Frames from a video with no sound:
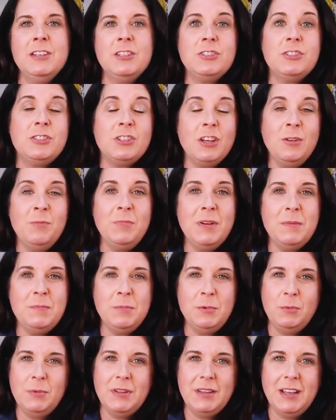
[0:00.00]
Some
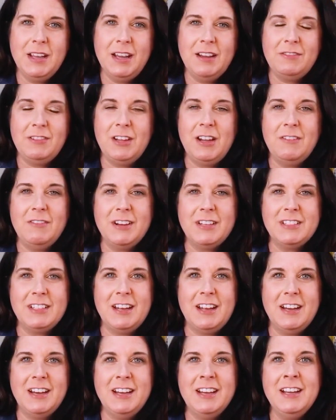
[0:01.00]
people, when they have a lot of
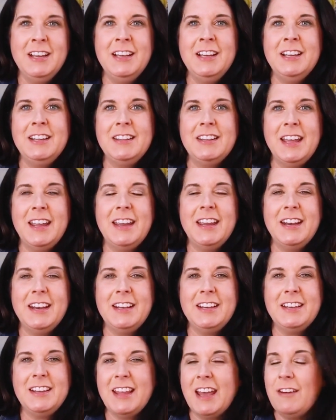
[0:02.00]
anxiety, they get
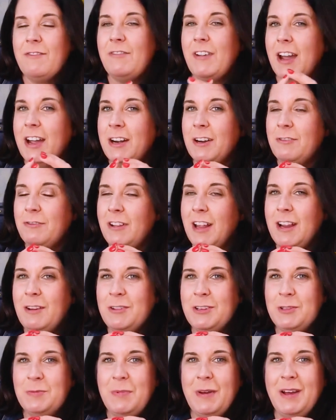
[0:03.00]
into that fight or flight
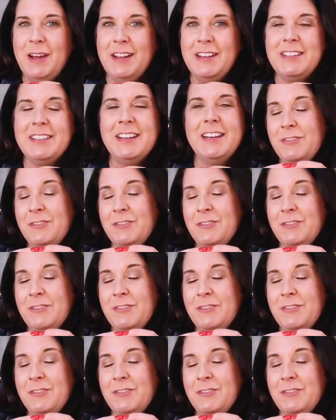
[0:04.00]
response.